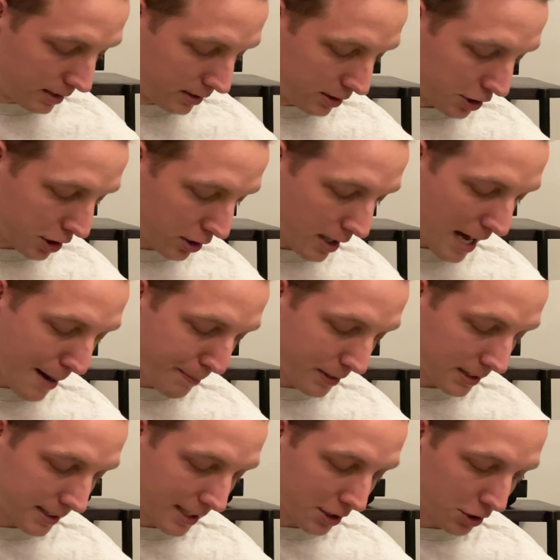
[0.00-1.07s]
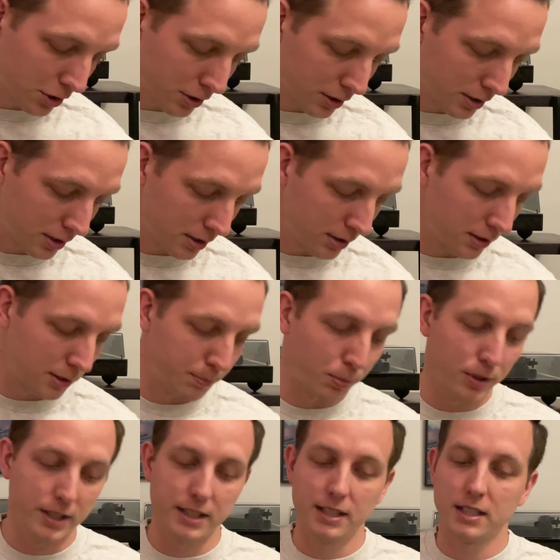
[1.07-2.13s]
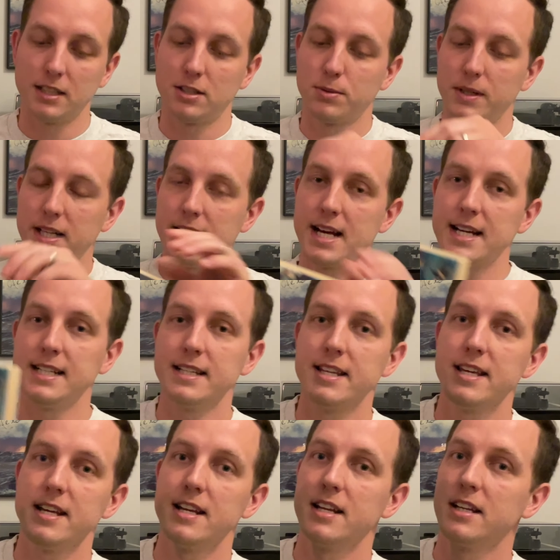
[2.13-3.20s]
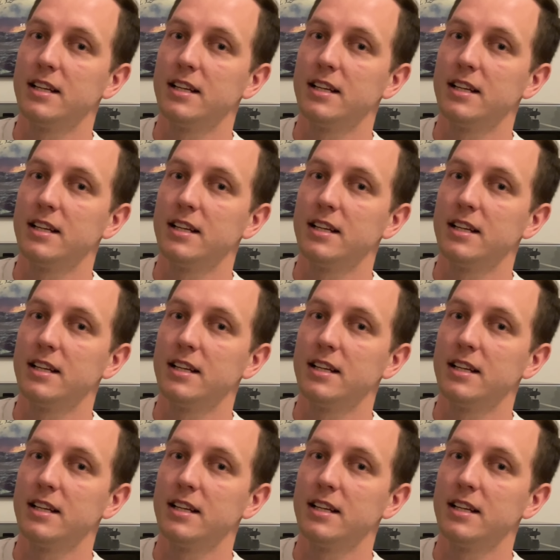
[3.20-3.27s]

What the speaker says: Chillhop Essentials Spring 2019.